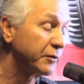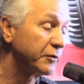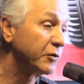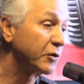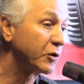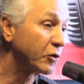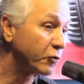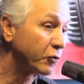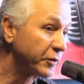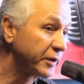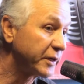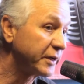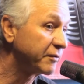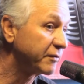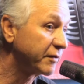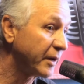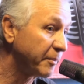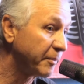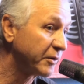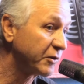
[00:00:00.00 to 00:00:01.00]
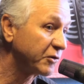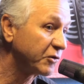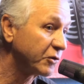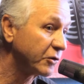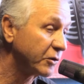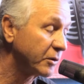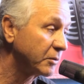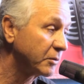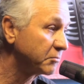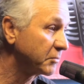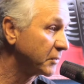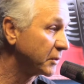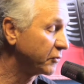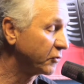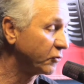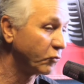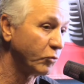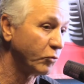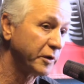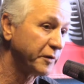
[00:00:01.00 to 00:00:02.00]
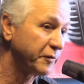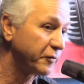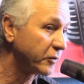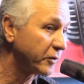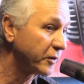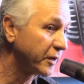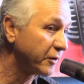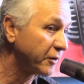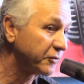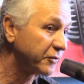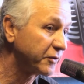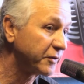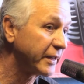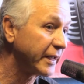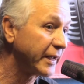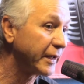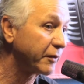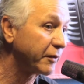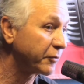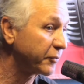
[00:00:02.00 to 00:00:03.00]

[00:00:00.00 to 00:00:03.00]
degree temperature, 24 hours a day,